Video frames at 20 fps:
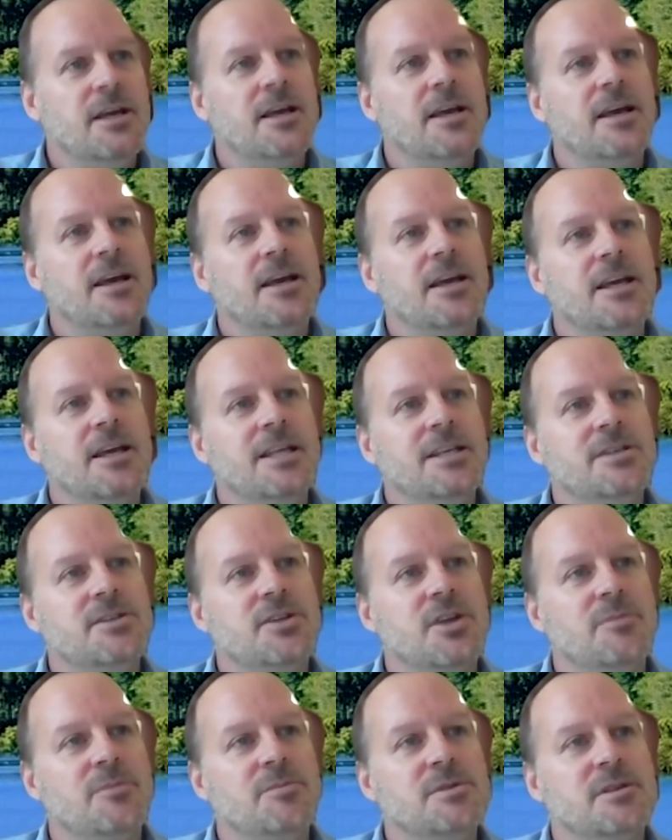in
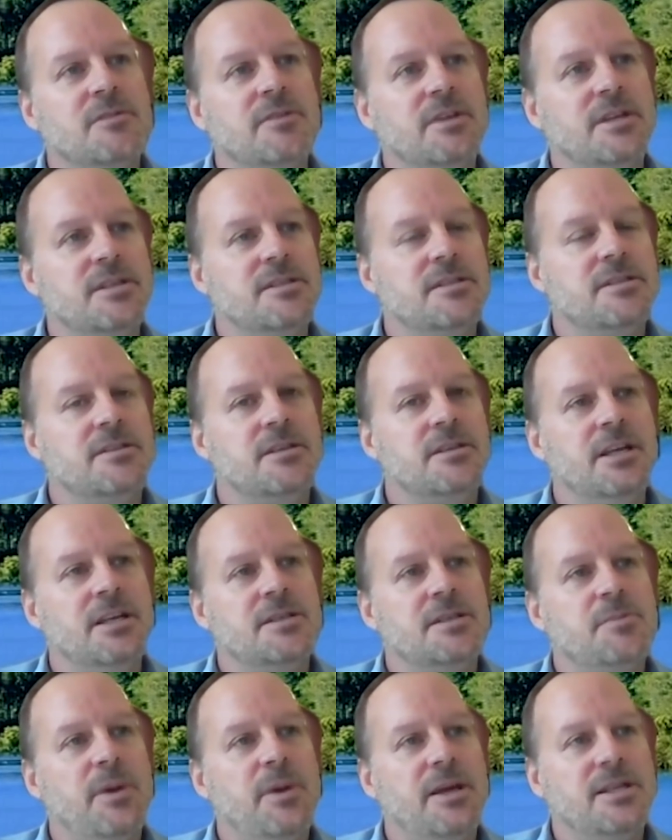terms of its
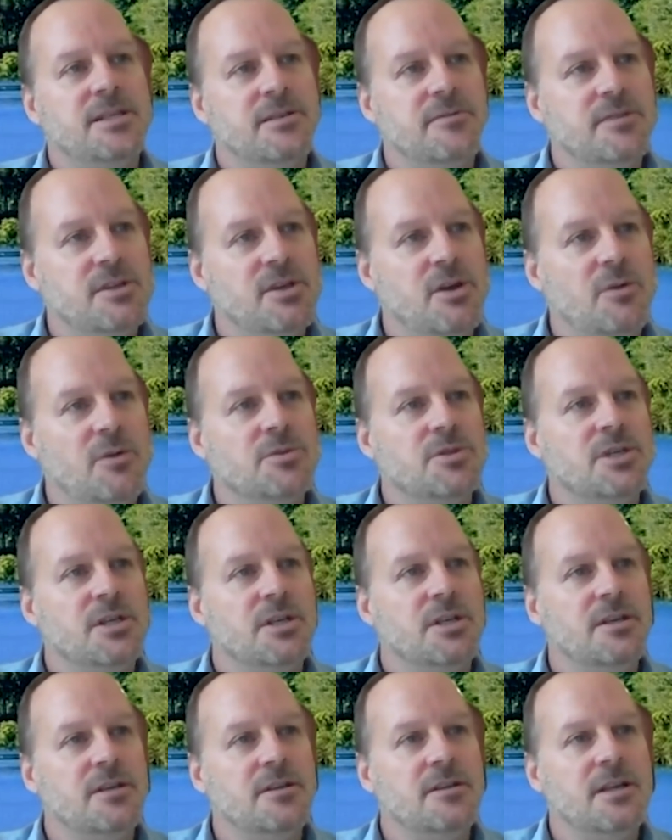pace of
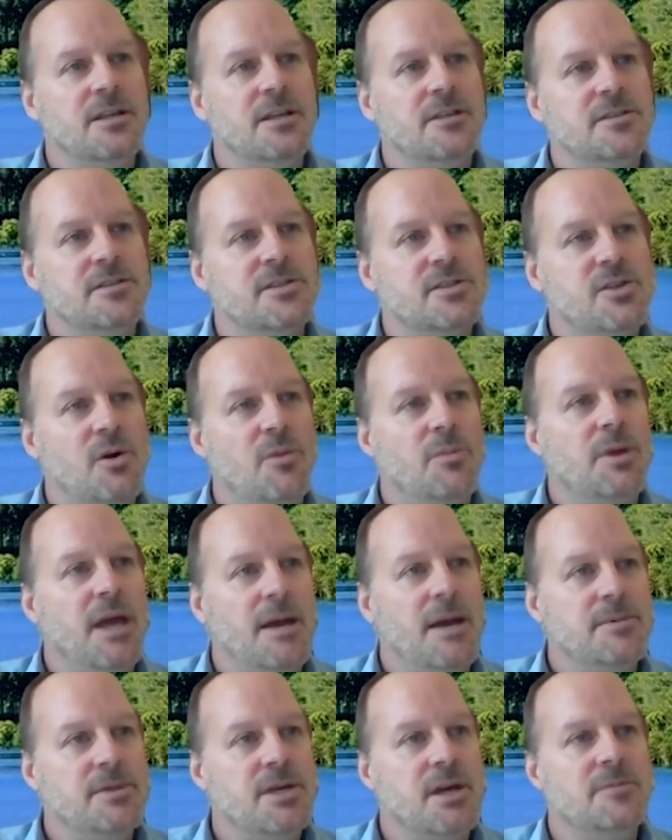adoption and
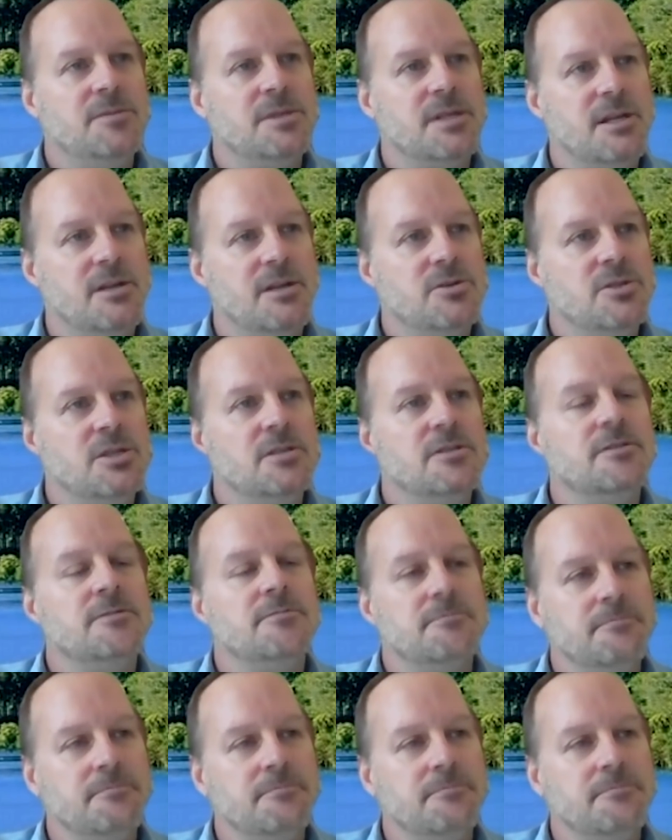stopgap type solutions.